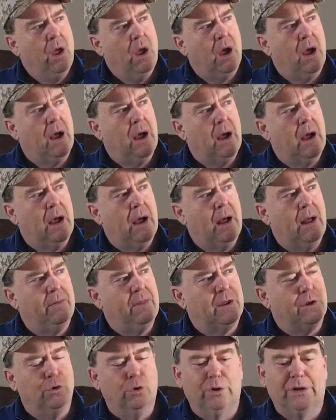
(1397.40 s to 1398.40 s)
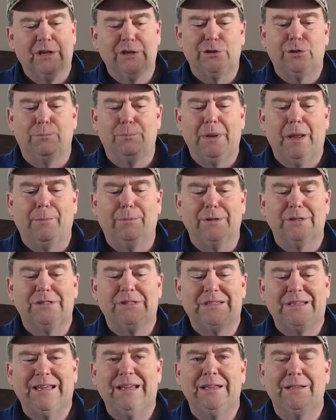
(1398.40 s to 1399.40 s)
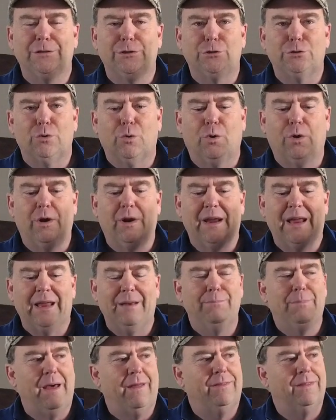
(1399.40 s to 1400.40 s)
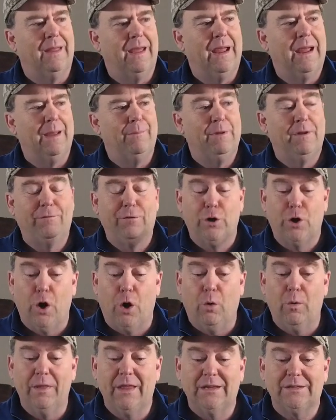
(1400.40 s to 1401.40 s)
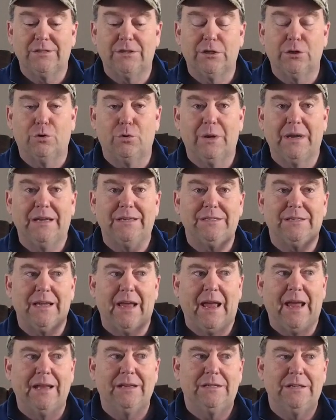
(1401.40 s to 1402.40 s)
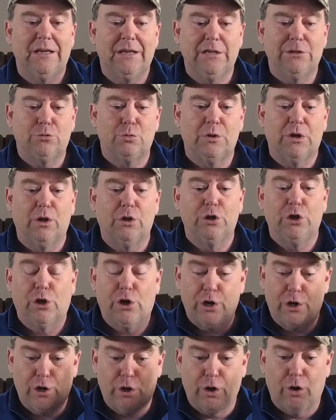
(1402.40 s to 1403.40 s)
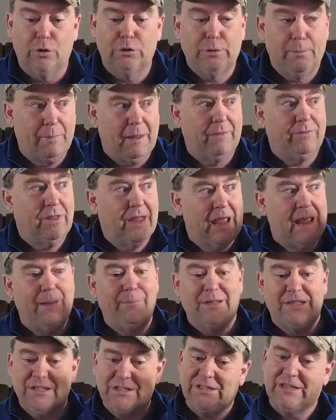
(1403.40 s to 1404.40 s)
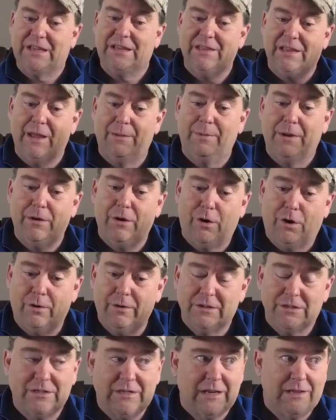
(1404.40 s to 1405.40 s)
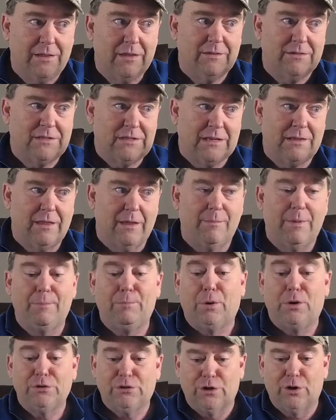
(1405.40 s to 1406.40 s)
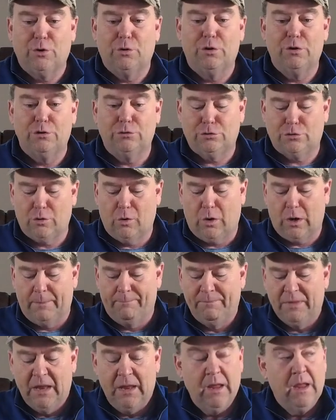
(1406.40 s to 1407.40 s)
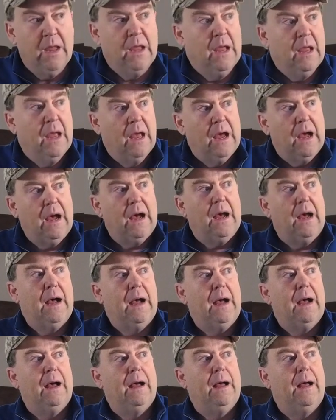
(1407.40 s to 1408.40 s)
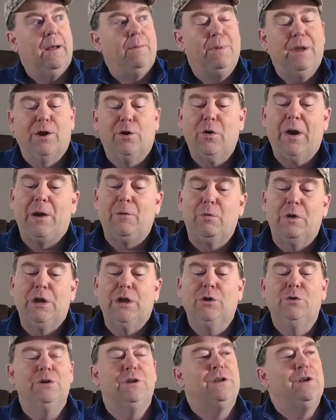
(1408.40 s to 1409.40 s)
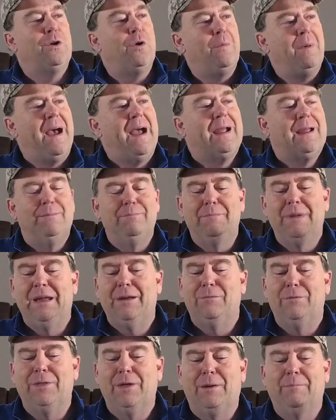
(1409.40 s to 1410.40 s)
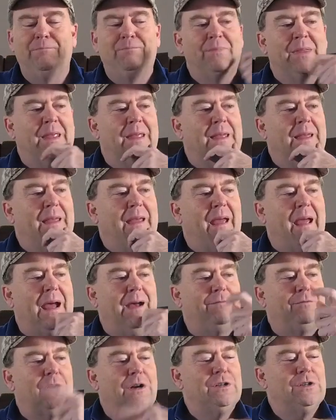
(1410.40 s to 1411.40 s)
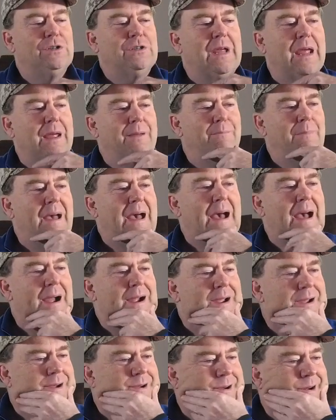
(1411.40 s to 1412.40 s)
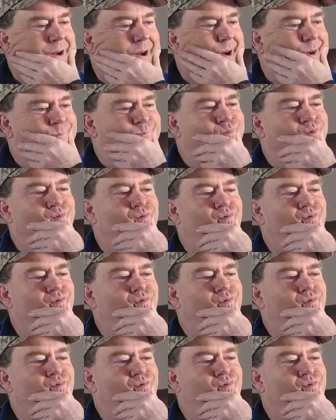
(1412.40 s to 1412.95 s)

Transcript: uh, that you'll get to be able to see the store in Bethlehem. And if you go with us to Greece and to Israel, you're going to go to Bethlehem and see them and see see them in person. Go to their store. Uh, it'll be a great reunion to go back and meet with them after I just came back. Um,